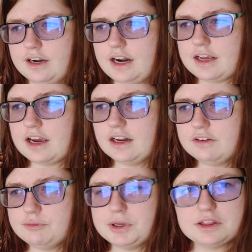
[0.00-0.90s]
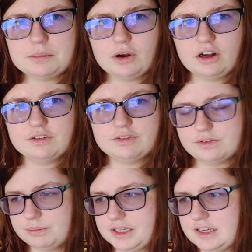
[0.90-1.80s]
and I kind of put them
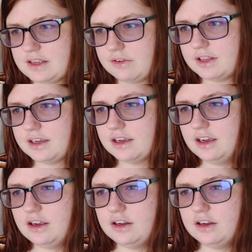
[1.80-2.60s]
off because I was like,